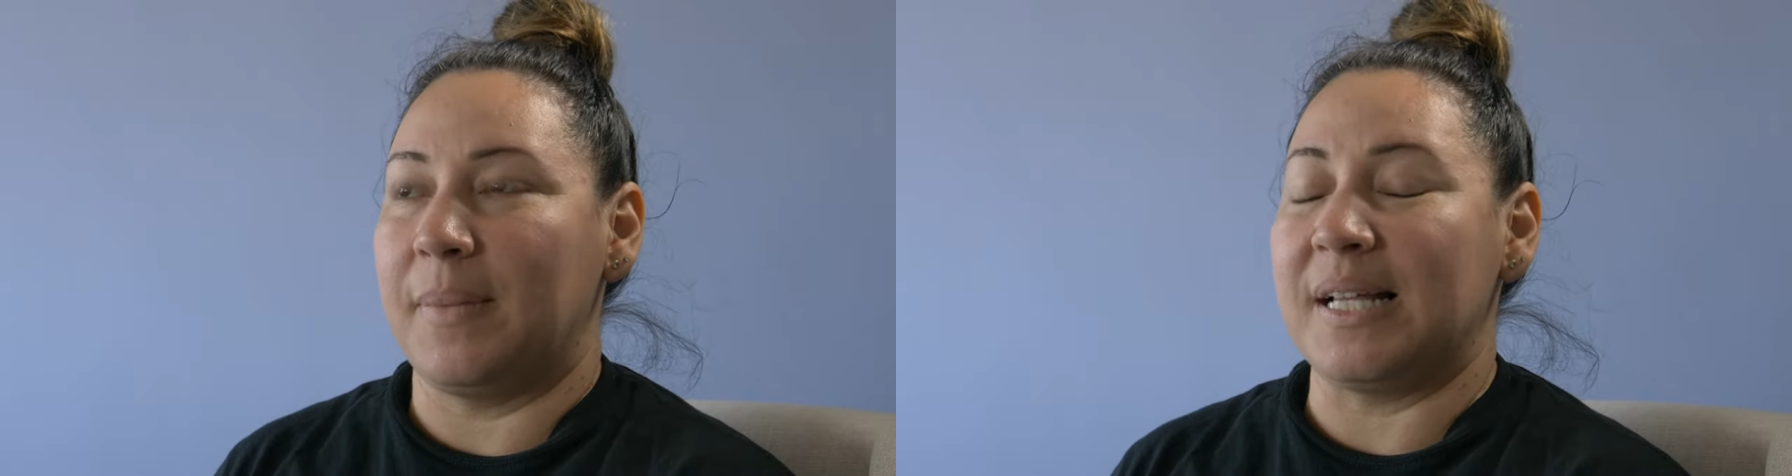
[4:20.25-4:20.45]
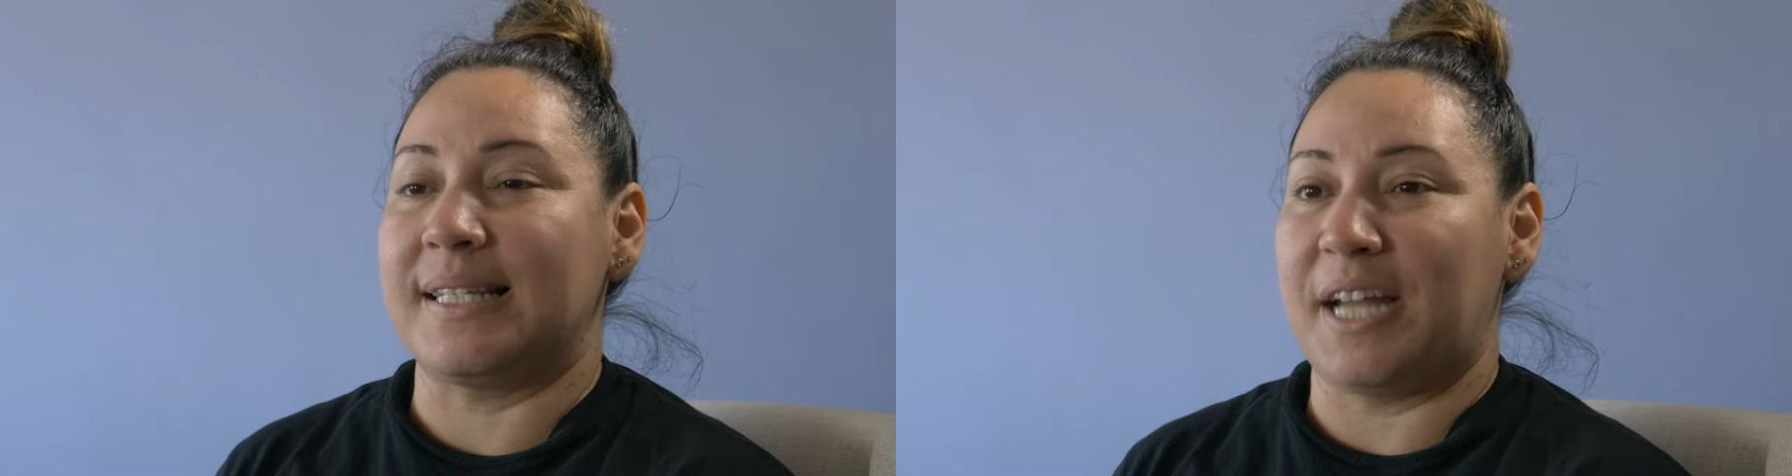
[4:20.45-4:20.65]

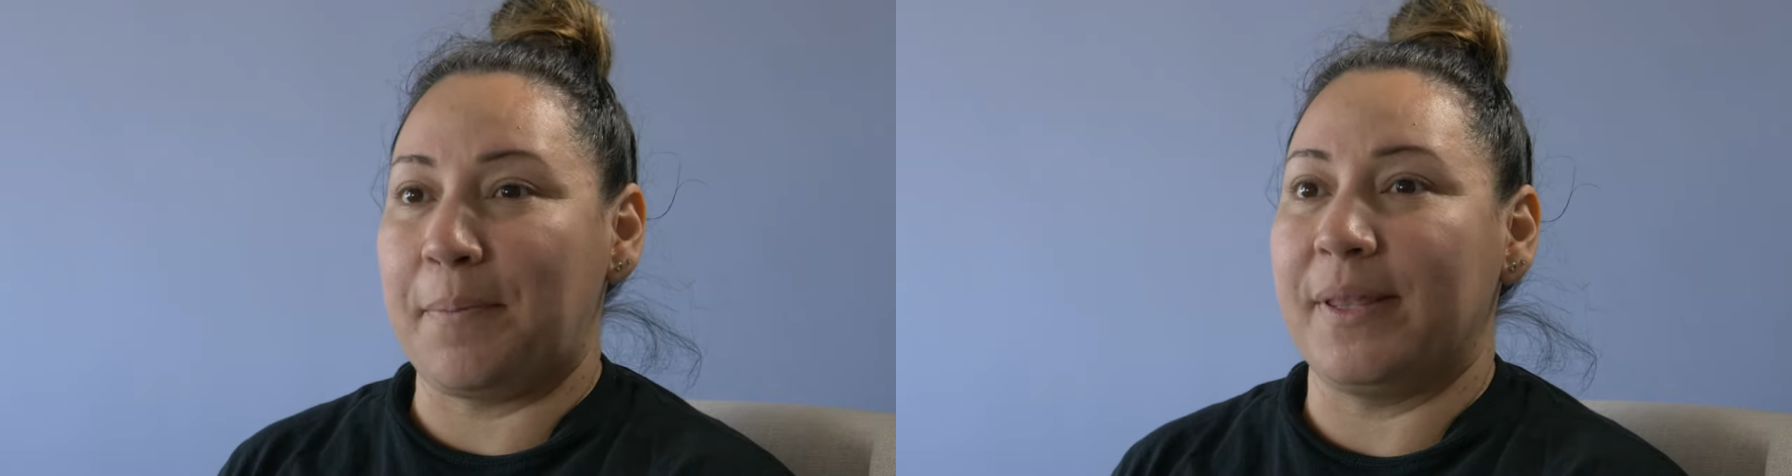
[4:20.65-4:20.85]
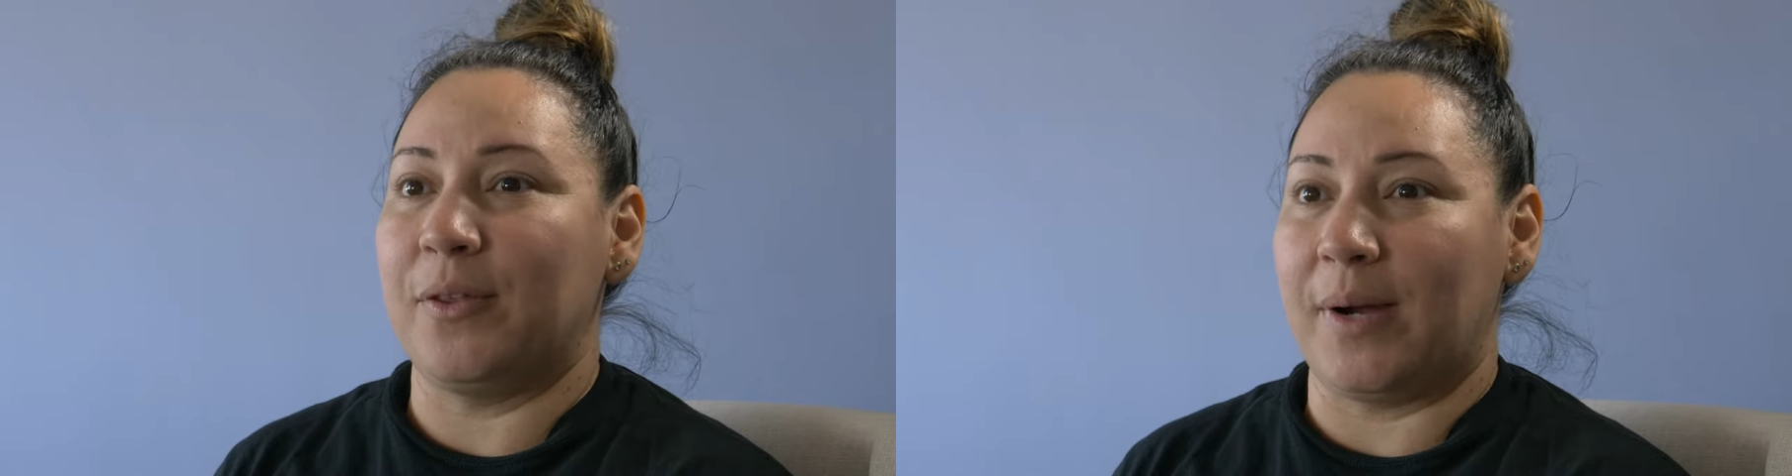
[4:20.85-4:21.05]
a
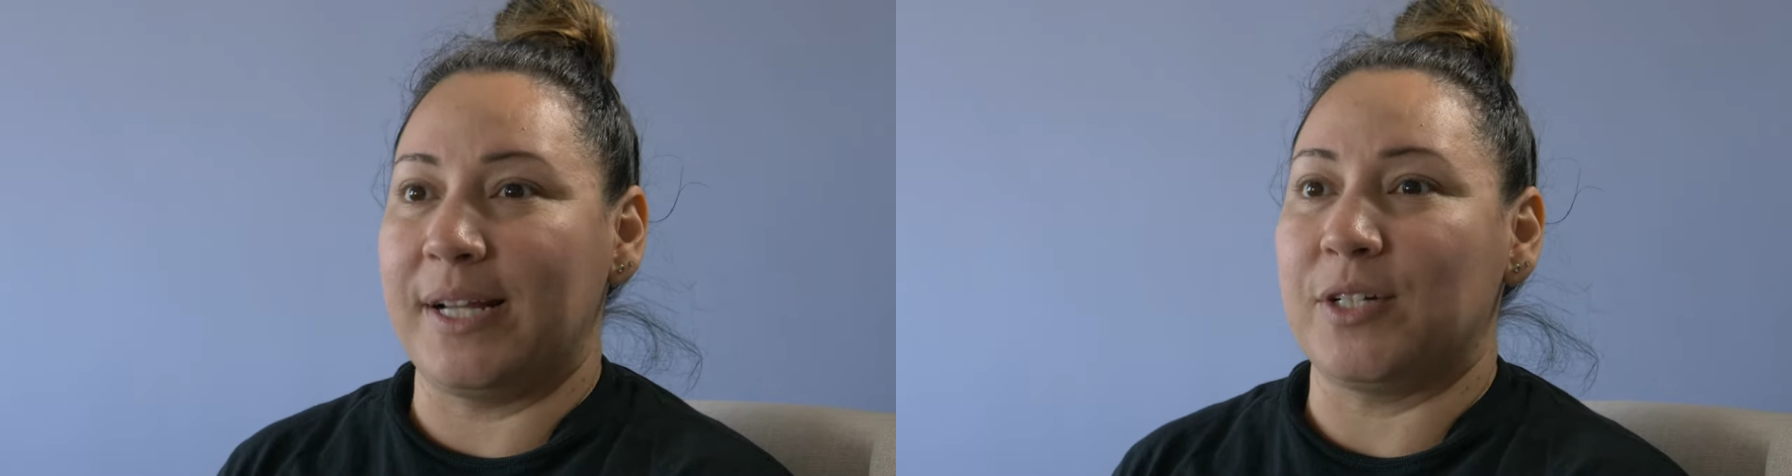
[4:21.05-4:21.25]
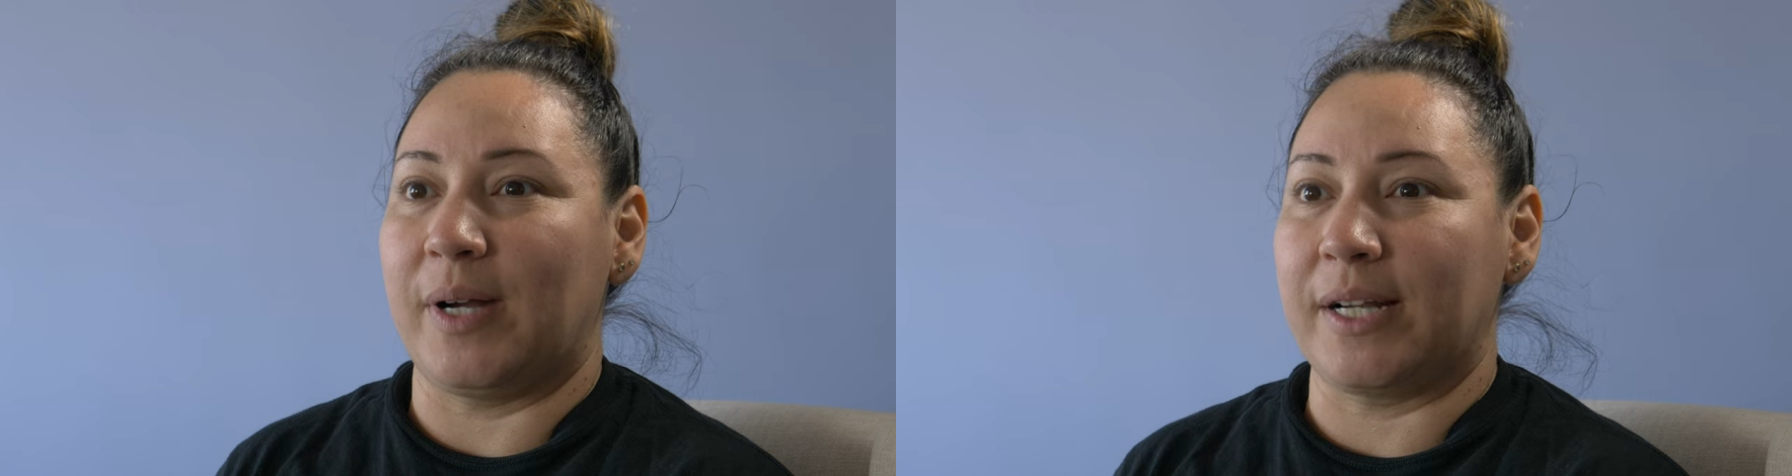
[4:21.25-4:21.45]
step in the
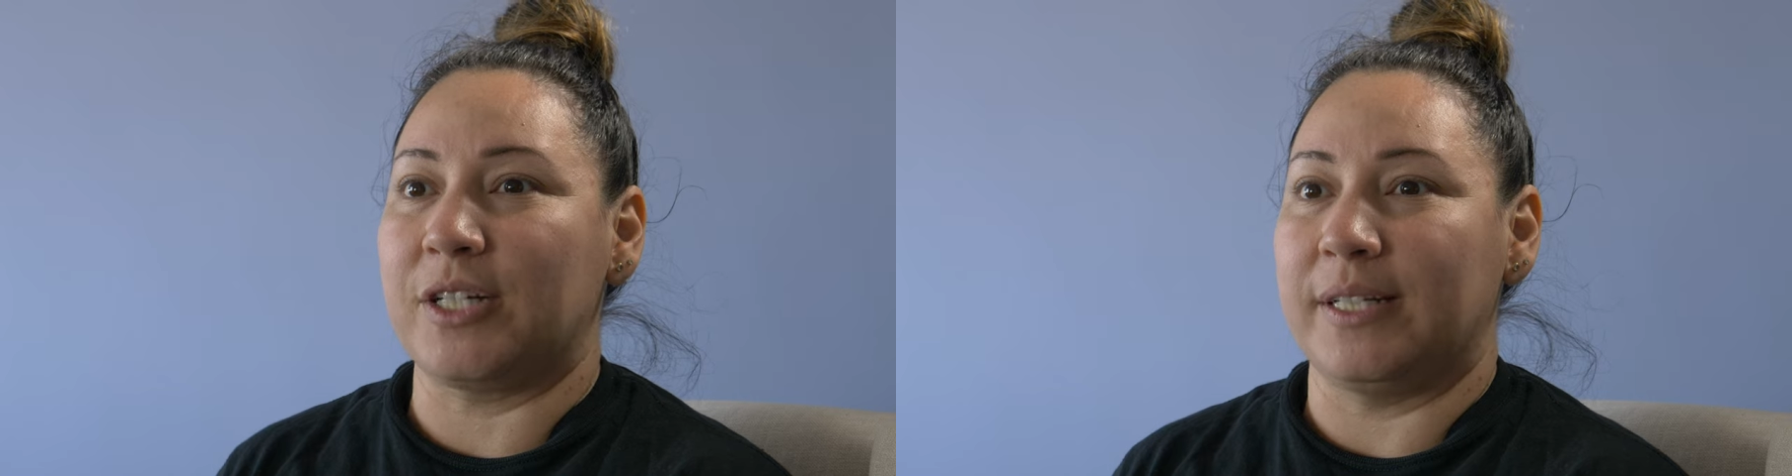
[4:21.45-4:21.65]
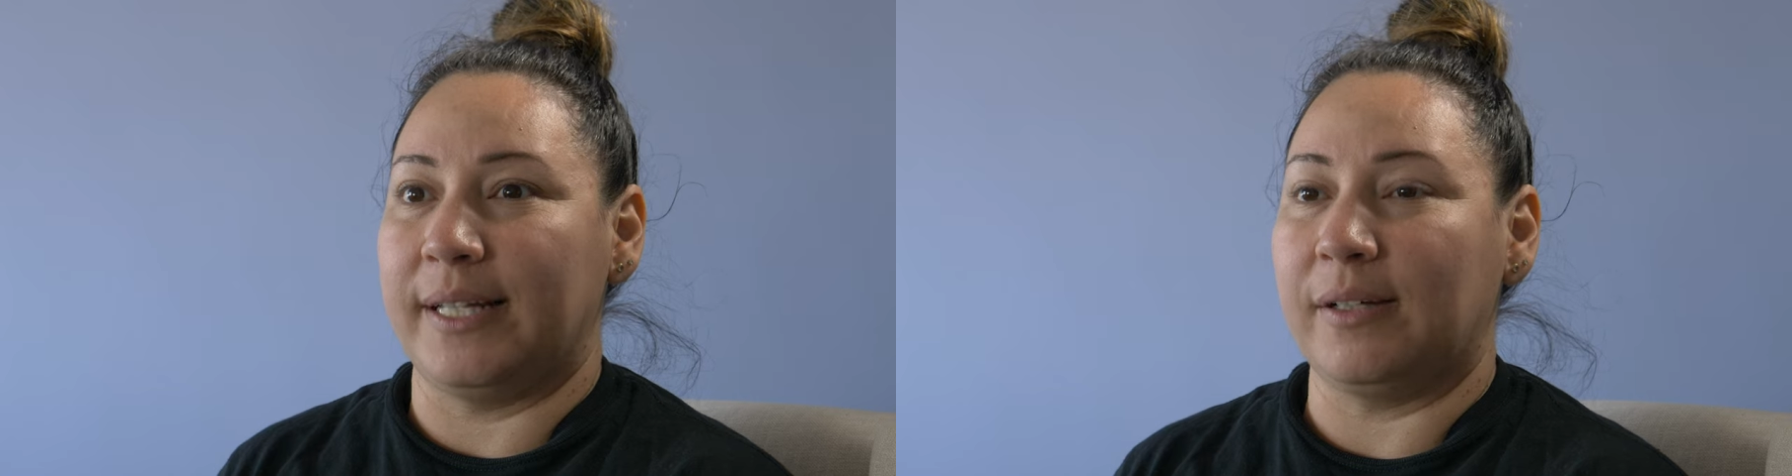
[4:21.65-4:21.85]
right
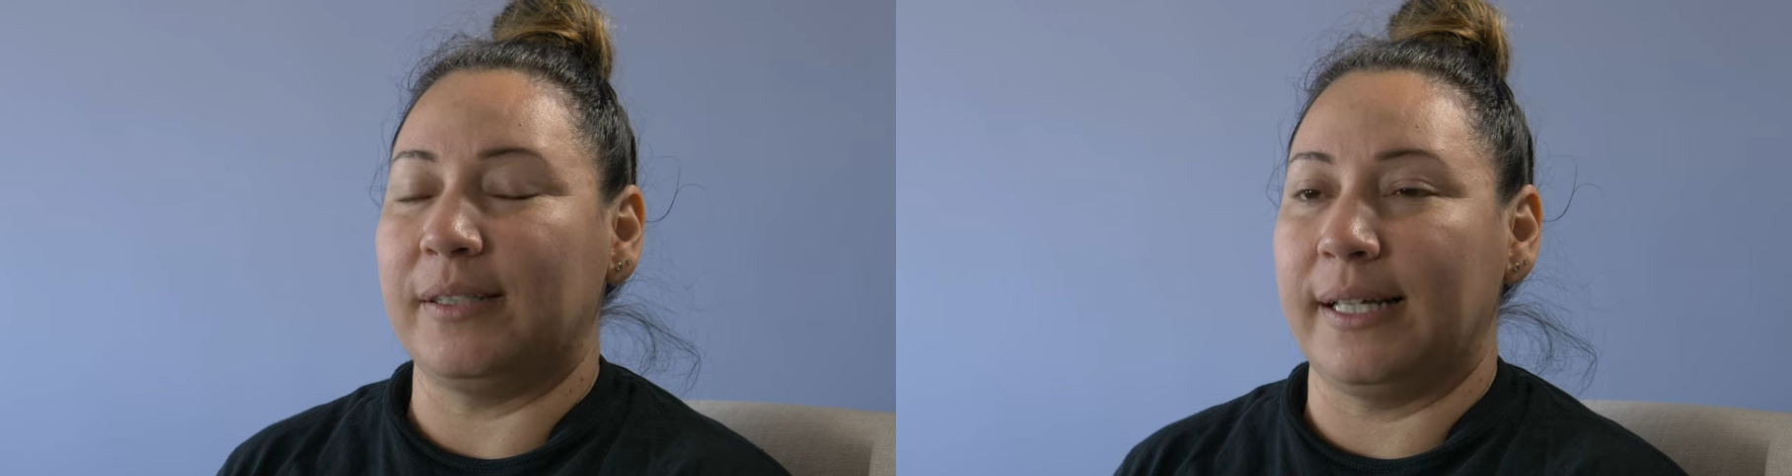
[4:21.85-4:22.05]
direction now.